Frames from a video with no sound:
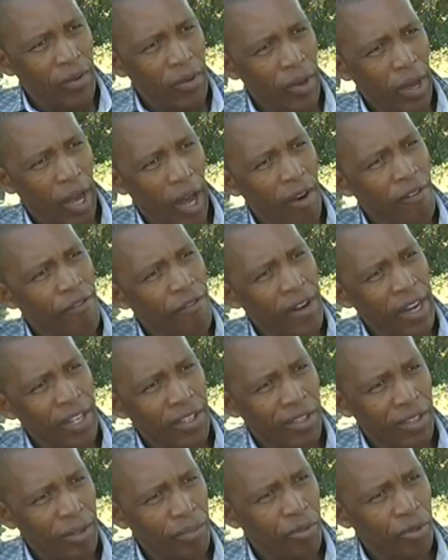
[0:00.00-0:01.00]
How
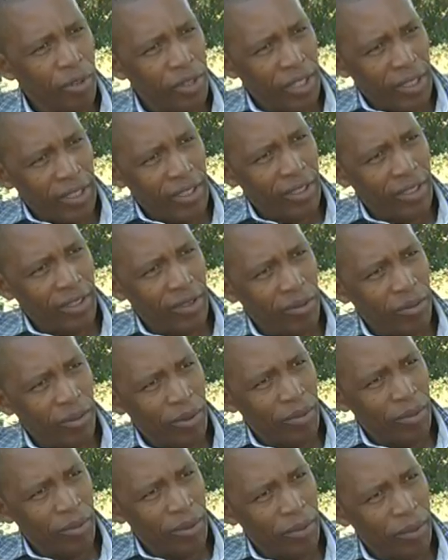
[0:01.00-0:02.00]
far is that project?
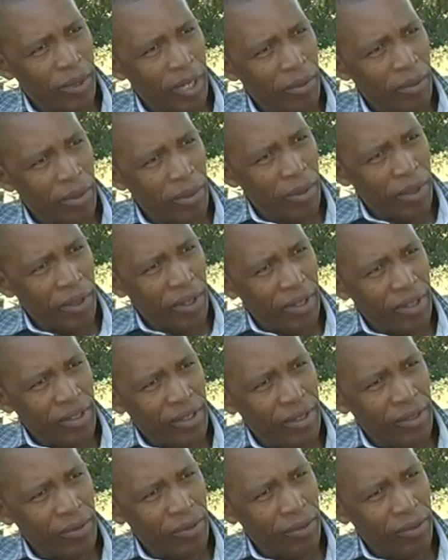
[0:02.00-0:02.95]
Where are we with it?